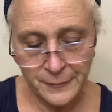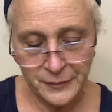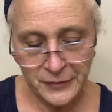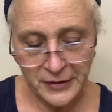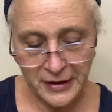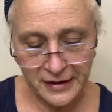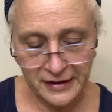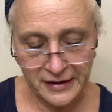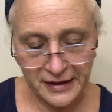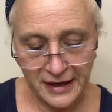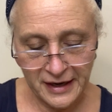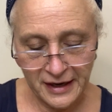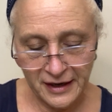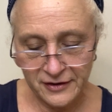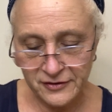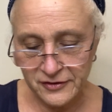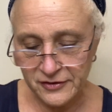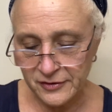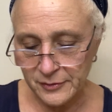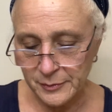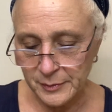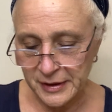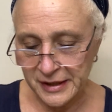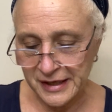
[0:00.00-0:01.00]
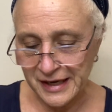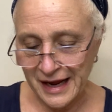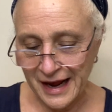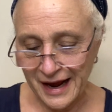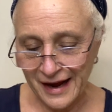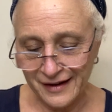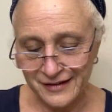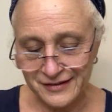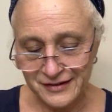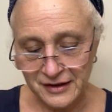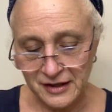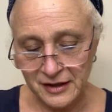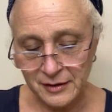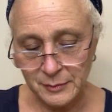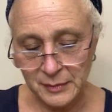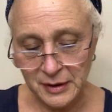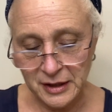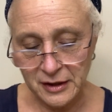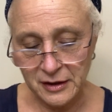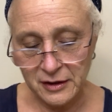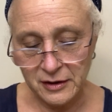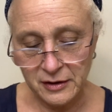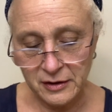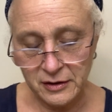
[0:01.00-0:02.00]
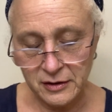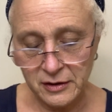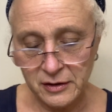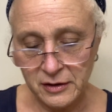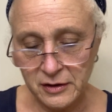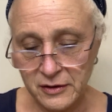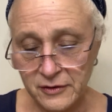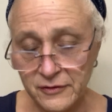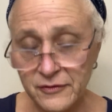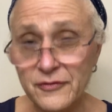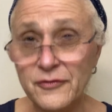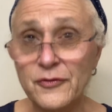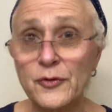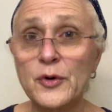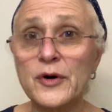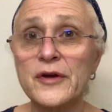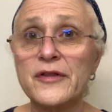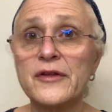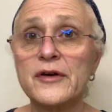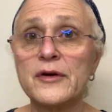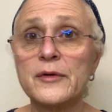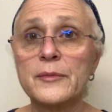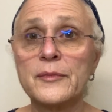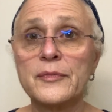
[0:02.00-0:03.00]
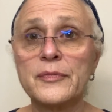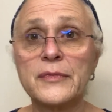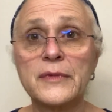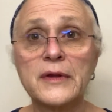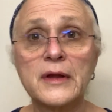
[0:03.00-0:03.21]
and I had somebody asking me for them.